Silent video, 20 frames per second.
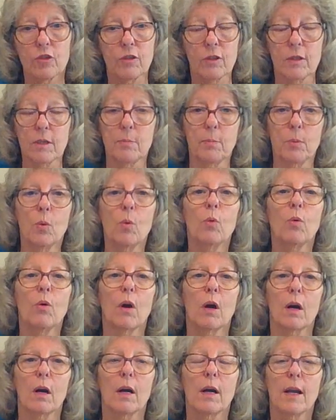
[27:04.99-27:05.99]
to the
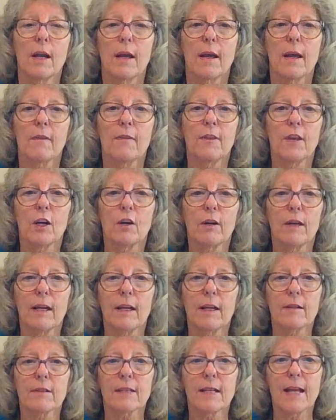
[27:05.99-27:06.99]
poor, there
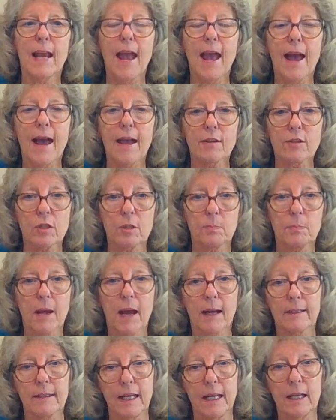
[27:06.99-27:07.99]
is an
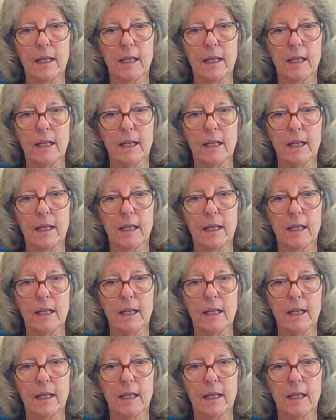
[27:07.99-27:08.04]
aspect